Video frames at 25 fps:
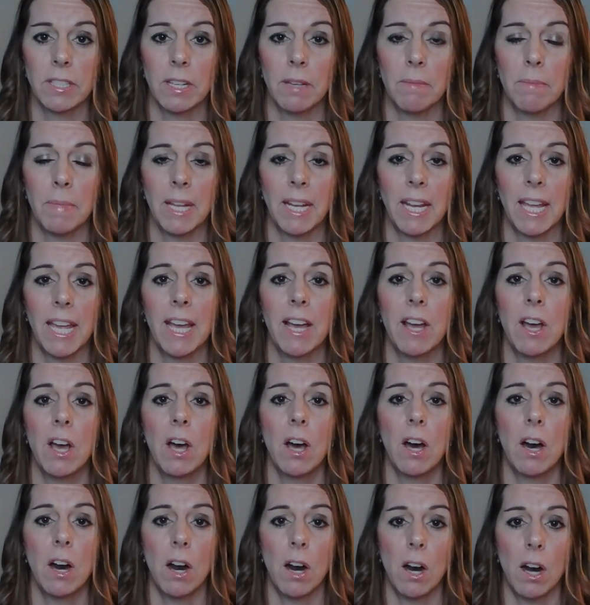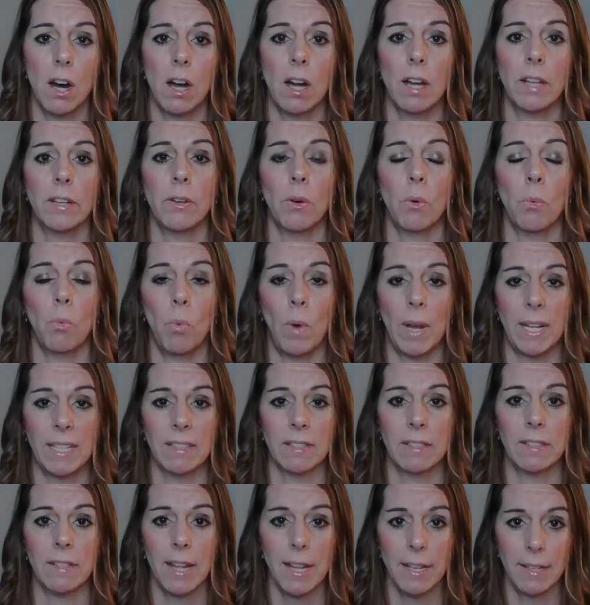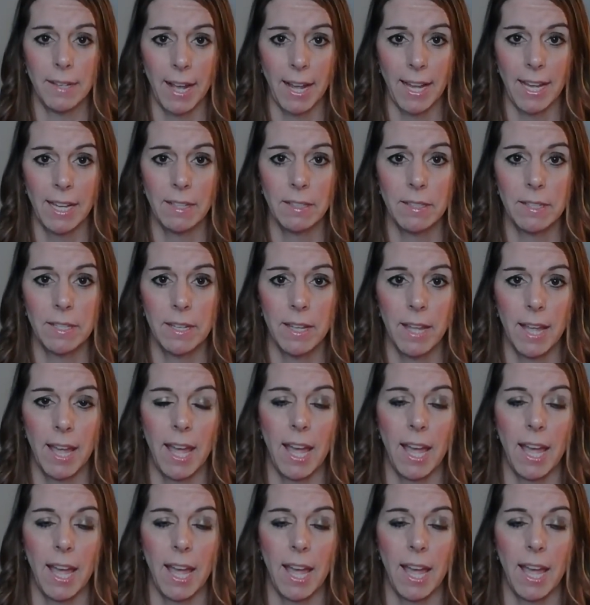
Committee on Wednesday night,